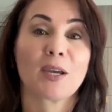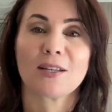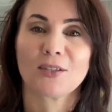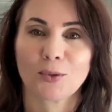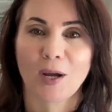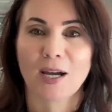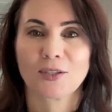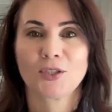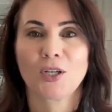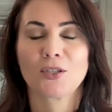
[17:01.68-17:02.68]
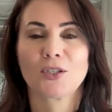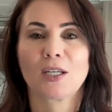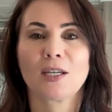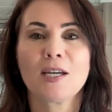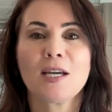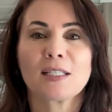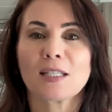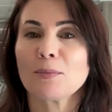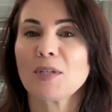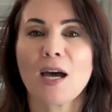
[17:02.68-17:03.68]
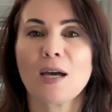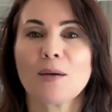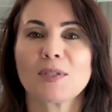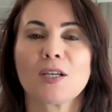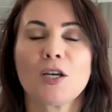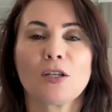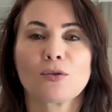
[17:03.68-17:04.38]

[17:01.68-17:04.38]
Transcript: we interact changing. Sometimes